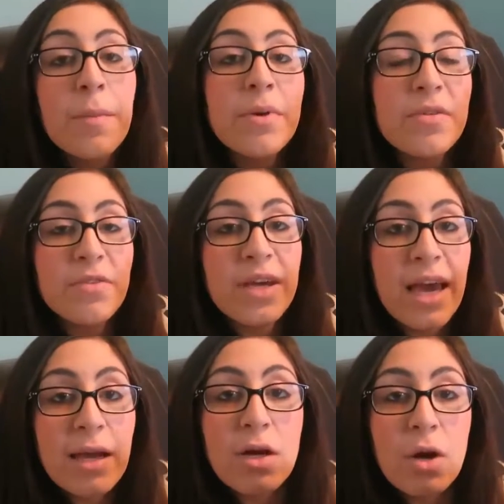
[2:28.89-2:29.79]
But if you
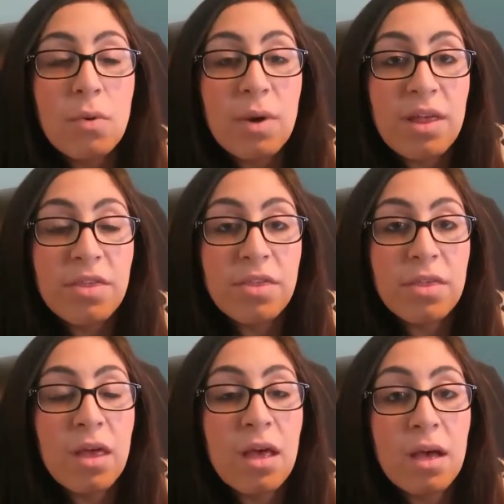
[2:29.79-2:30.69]
can't go with
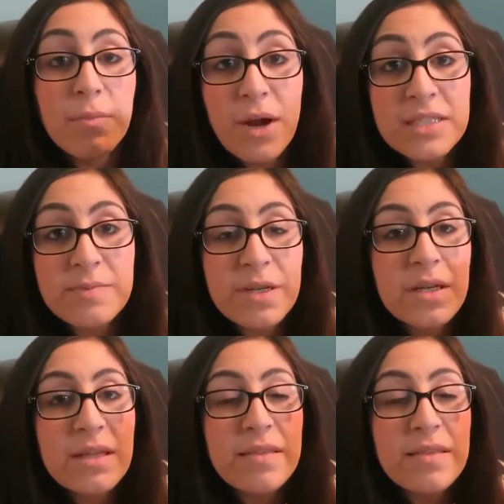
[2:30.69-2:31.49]
breast milk,